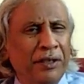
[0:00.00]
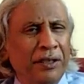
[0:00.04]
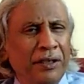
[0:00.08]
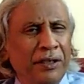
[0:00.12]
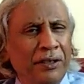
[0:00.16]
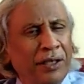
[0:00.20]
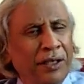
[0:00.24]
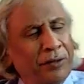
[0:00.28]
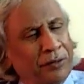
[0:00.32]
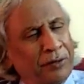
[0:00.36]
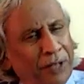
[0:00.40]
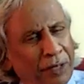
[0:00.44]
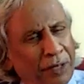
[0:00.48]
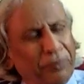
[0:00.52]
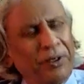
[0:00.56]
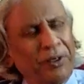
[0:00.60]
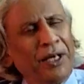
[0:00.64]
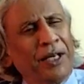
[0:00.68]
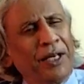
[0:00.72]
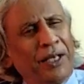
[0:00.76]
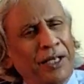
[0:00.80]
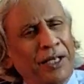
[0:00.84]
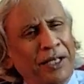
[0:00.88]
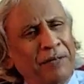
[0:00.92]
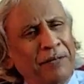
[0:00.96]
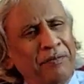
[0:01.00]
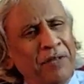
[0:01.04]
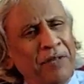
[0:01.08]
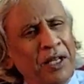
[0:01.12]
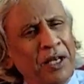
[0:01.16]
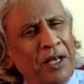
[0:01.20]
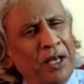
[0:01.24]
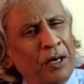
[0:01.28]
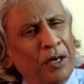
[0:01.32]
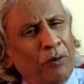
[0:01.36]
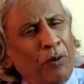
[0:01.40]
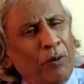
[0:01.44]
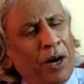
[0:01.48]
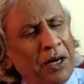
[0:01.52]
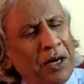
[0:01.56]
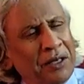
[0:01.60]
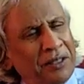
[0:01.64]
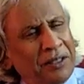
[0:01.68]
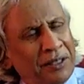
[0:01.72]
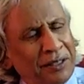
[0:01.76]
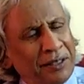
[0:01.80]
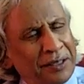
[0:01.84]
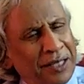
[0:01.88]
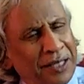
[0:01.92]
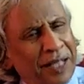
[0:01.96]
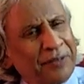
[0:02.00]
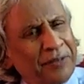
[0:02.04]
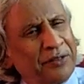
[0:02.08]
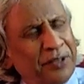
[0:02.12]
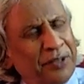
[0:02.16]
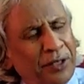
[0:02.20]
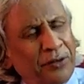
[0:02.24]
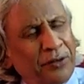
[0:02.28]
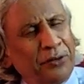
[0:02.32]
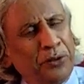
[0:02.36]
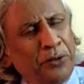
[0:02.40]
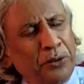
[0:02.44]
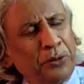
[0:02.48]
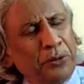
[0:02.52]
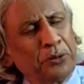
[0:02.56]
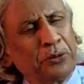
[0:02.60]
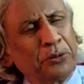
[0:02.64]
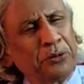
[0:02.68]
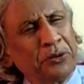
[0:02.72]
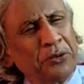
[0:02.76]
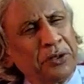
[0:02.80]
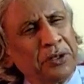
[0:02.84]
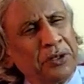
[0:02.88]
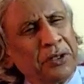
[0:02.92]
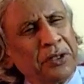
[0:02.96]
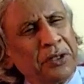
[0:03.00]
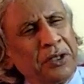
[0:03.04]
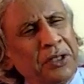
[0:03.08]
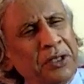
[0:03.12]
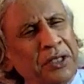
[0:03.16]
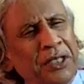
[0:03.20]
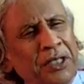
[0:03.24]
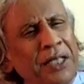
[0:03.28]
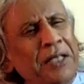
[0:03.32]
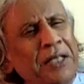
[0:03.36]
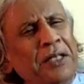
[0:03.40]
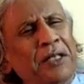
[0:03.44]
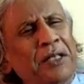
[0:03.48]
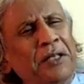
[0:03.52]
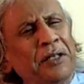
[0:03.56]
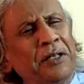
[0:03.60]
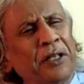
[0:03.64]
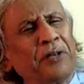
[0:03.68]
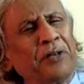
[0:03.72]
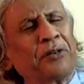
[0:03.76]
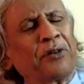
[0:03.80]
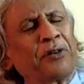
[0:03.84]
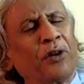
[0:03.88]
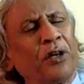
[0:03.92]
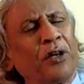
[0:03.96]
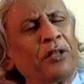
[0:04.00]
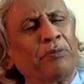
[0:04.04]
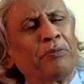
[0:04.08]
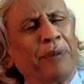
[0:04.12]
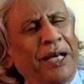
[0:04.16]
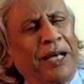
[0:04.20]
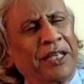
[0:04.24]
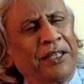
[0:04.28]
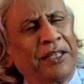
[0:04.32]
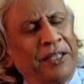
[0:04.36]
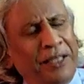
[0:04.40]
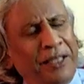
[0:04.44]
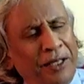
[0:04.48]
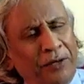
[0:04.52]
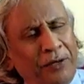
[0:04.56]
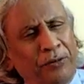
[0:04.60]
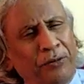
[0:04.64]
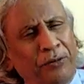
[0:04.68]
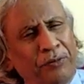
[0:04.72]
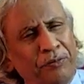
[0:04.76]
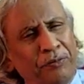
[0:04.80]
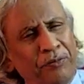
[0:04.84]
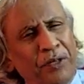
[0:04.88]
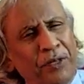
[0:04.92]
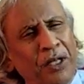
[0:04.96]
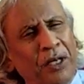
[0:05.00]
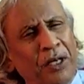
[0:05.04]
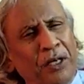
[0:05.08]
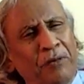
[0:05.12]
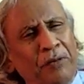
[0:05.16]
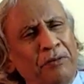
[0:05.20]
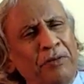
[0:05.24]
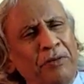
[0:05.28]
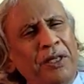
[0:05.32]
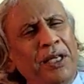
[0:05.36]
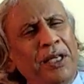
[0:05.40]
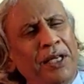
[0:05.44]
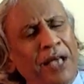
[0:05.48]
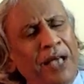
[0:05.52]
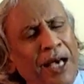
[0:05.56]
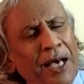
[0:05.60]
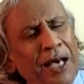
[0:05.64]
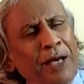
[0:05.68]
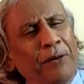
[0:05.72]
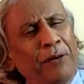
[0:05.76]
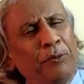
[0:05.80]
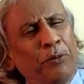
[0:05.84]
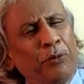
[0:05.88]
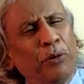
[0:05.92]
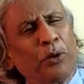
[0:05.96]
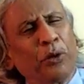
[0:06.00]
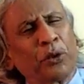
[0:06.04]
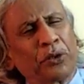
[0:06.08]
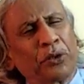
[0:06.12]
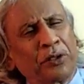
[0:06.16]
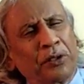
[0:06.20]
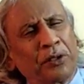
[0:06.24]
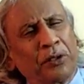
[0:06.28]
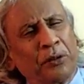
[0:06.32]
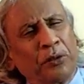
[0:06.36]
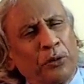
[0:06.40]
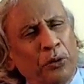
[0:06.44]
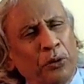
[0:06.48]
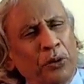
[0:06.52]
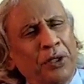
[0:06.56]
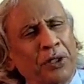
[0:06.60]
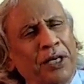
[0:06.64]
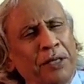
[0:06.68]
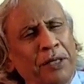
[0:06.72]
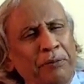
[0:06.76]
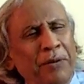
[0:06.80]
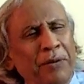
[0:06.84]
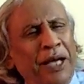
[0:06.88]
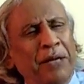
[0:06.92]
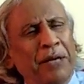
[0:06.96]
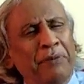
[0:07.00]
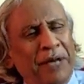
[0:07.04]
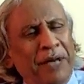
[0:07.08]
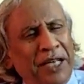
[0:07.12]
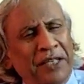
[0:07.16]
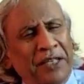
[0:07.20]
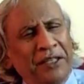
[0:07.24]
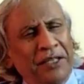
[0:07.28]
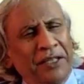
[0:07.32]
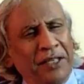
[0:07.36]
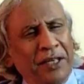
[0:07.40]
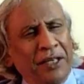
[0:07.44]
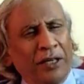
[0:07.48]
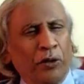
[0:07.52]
Yes, definitely. What does this do? It destroys bacteria. We have both good and bad bacteria.